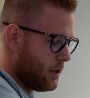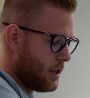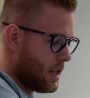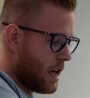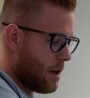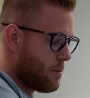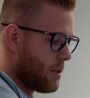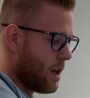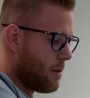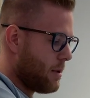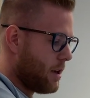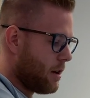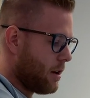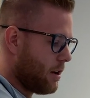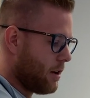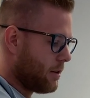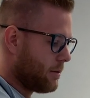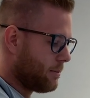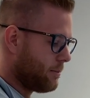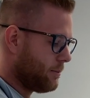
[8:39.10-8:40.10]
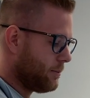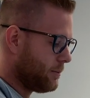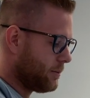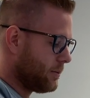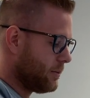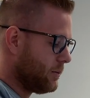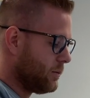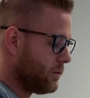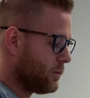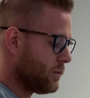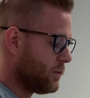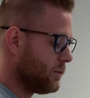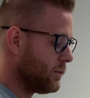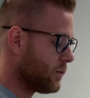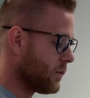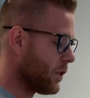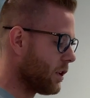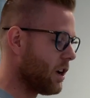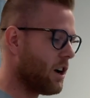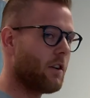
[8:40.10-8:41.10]
that baby on.
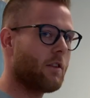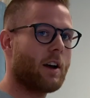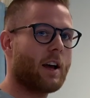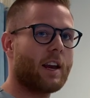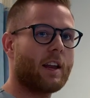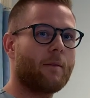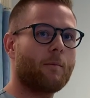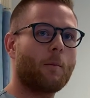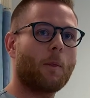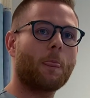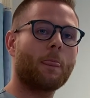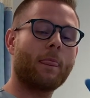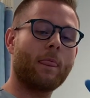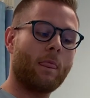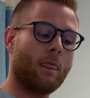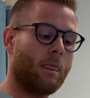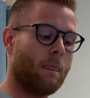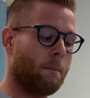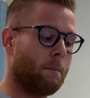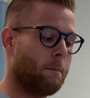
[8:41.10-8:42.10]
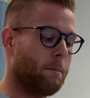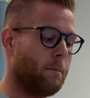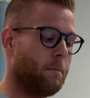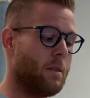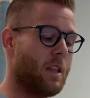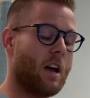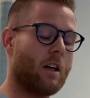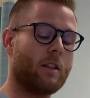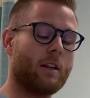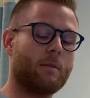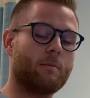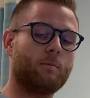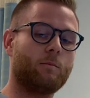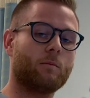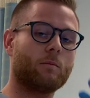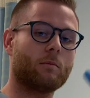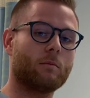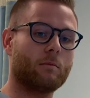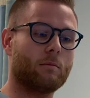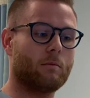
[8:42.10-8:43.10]
Alrighty. Now then,
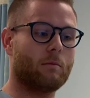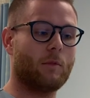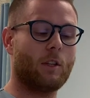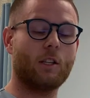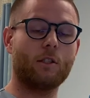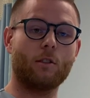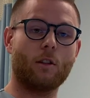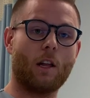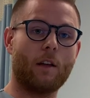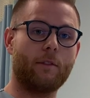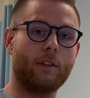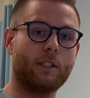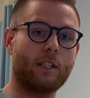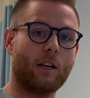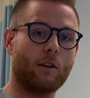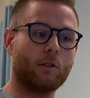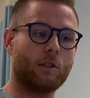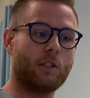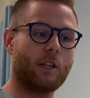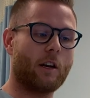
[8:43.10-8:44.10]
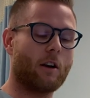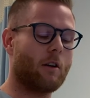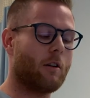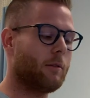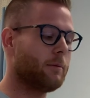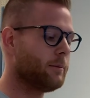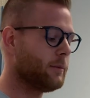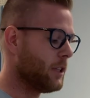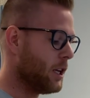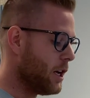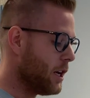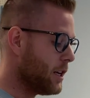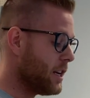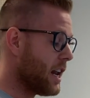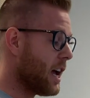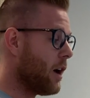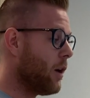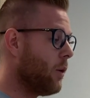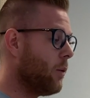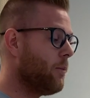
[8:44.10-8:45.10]
this glove is now sterile.
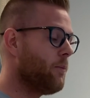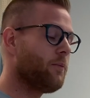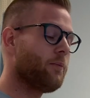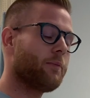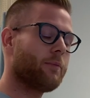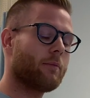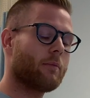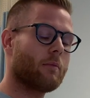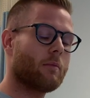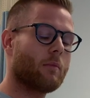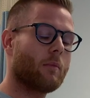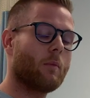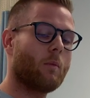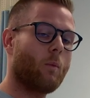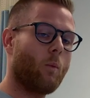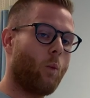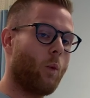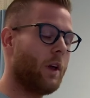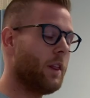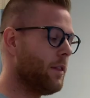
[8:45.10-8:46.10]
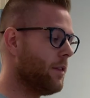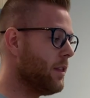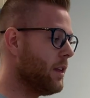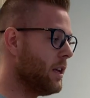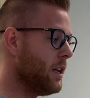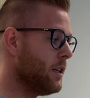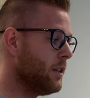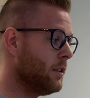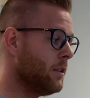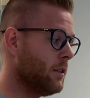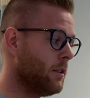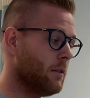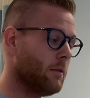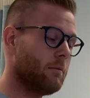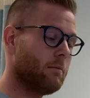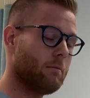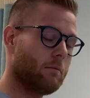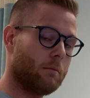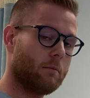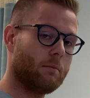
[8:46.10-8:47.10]
Now, with these
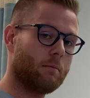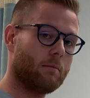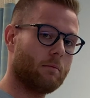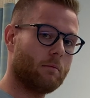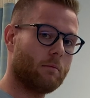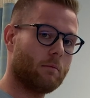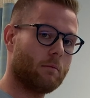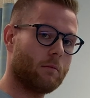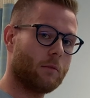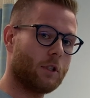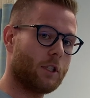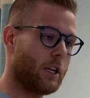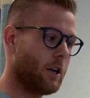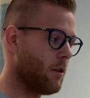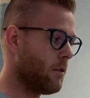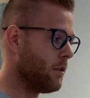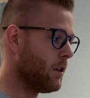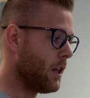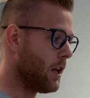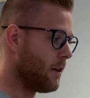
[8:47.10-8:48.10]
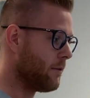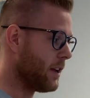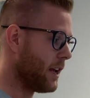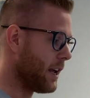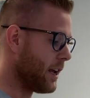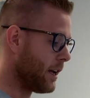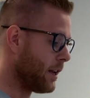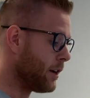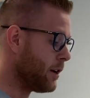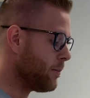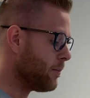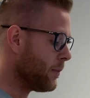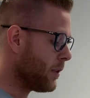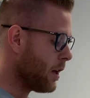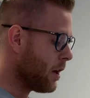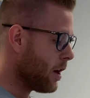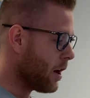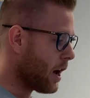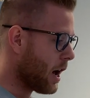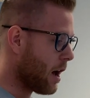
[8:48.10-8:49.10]
sterile gloved hands,
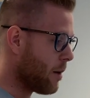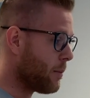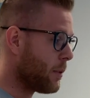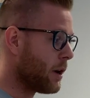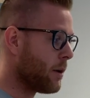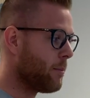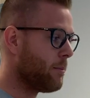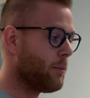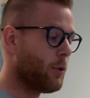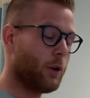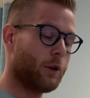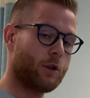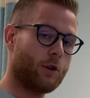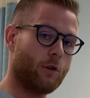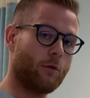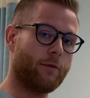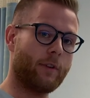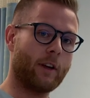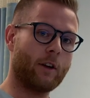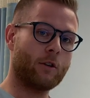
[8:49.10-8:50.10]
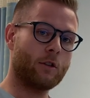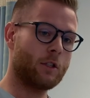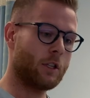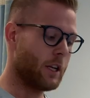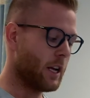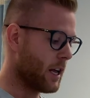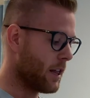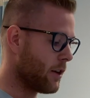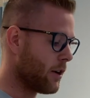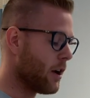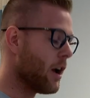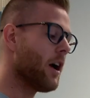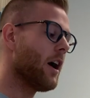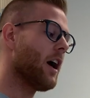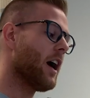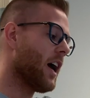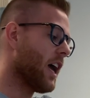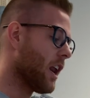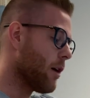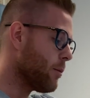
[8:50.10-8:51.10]
I'm gonna put two fingers together,
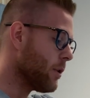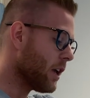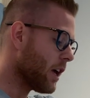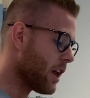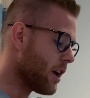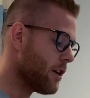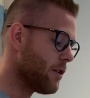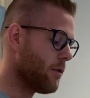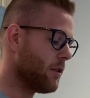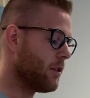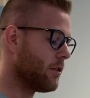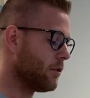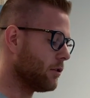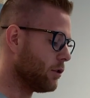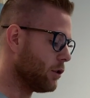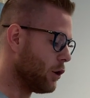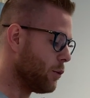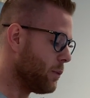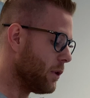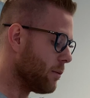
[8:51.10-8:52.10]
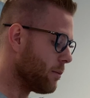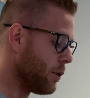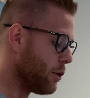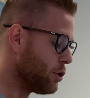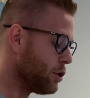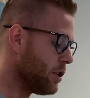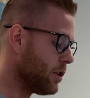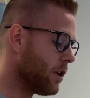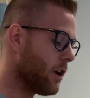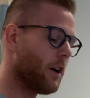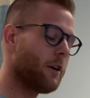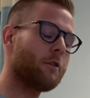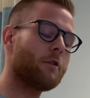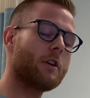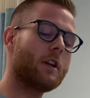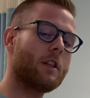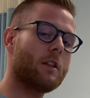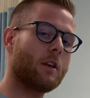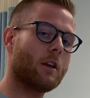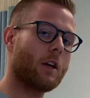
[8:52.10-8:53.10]
and I'm gonna kind of do a little scooping motion
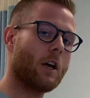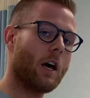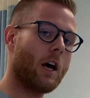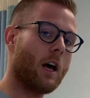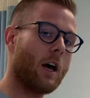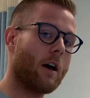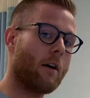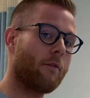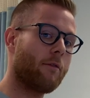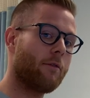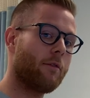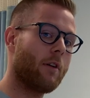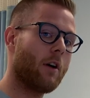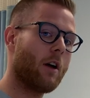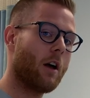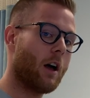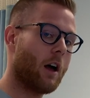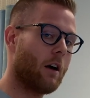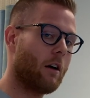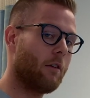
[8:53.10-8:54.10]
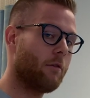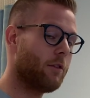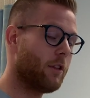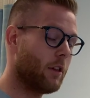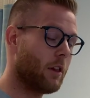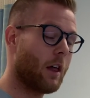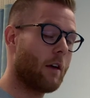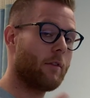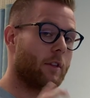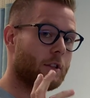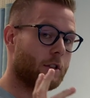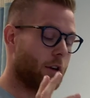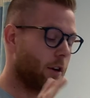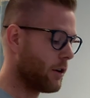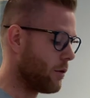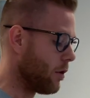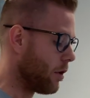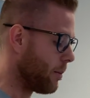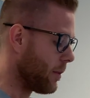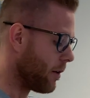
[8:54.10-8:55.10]
underneath the cuff of the glove that's gonna
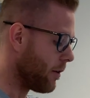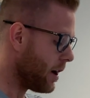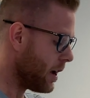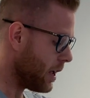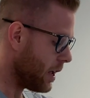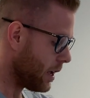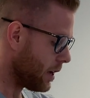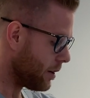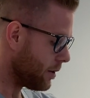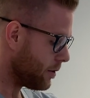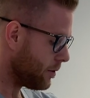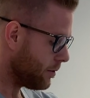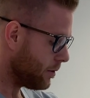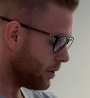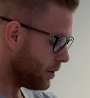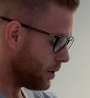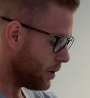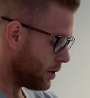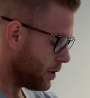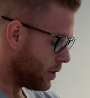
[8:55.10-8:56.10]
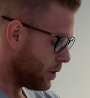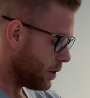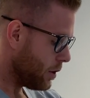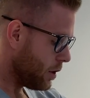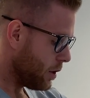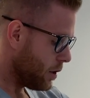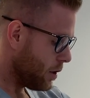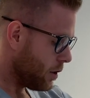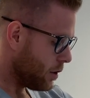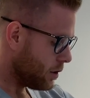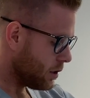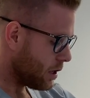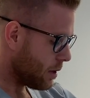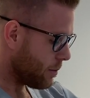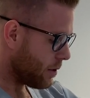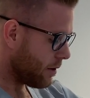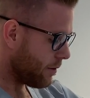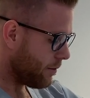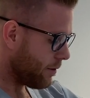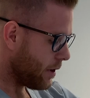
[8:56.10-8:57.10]
go on my right hand. So I'm
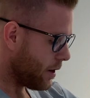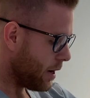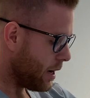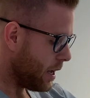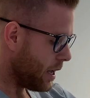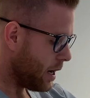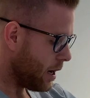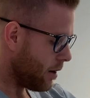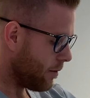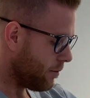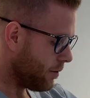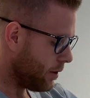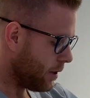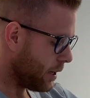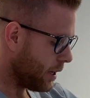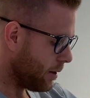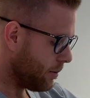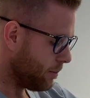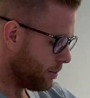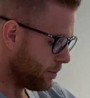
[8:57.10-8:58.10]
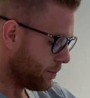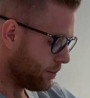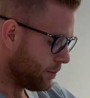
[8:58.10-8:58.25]
gonna very carefully